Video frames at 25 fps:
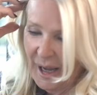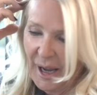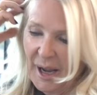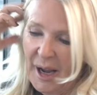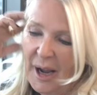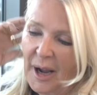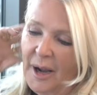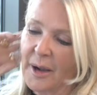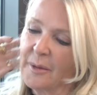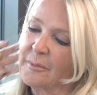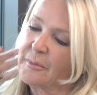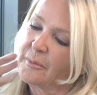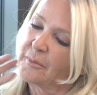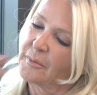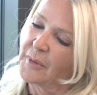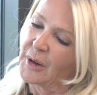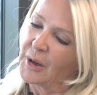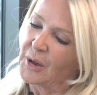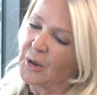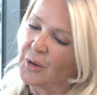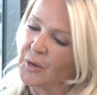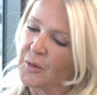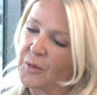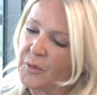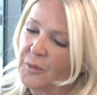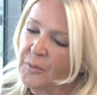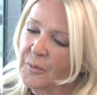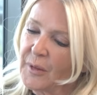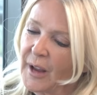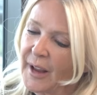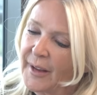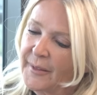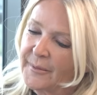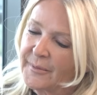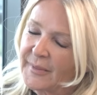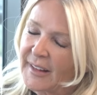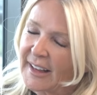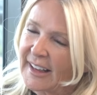But you've
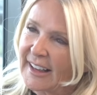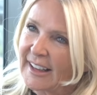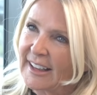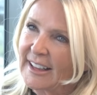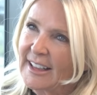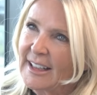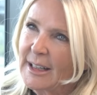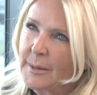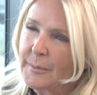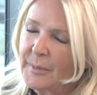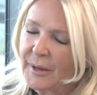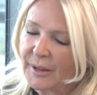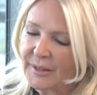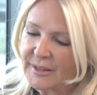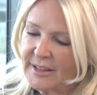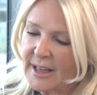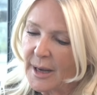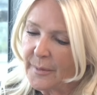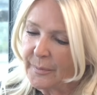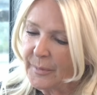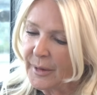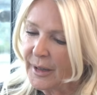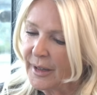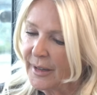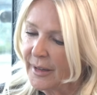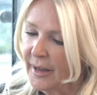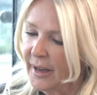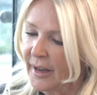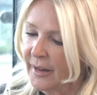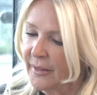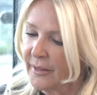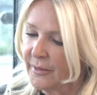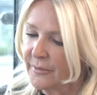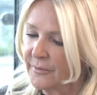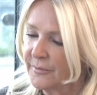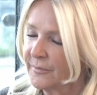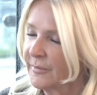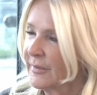clearly built up
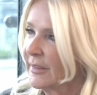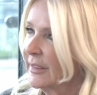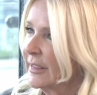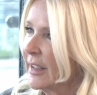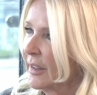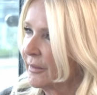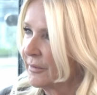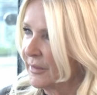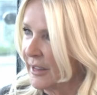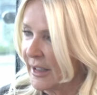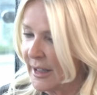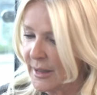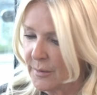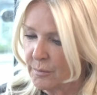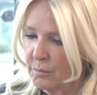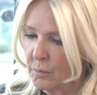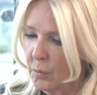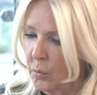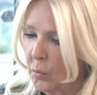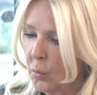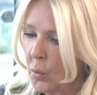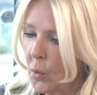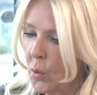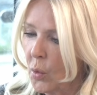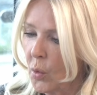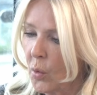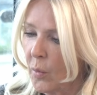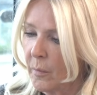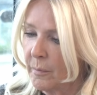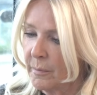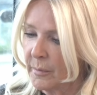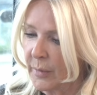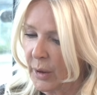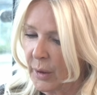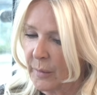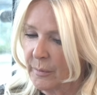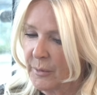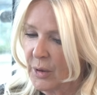a lovely,
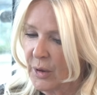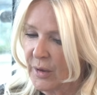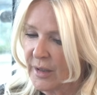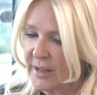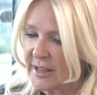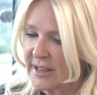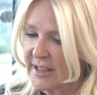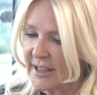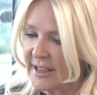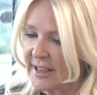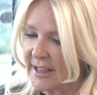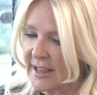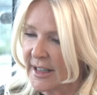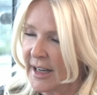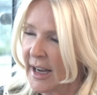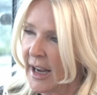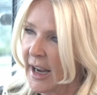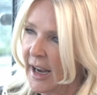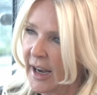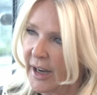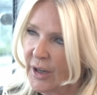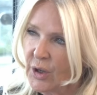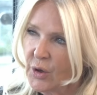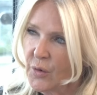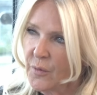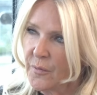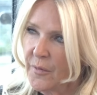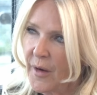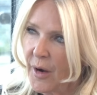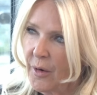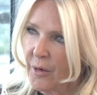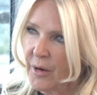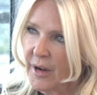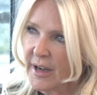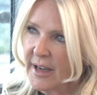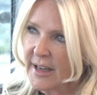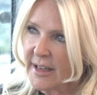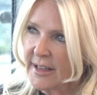warm community. Are you
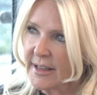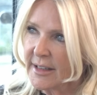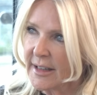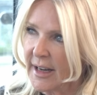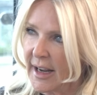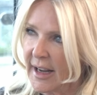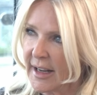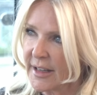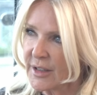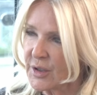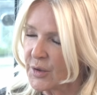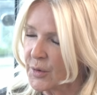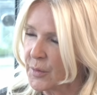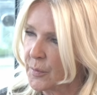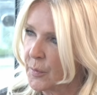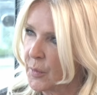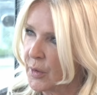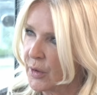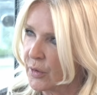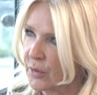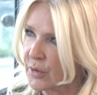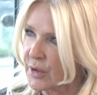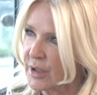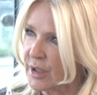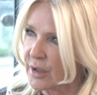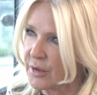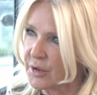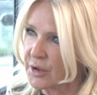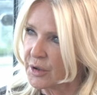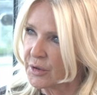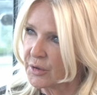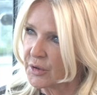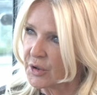very hands-on with your social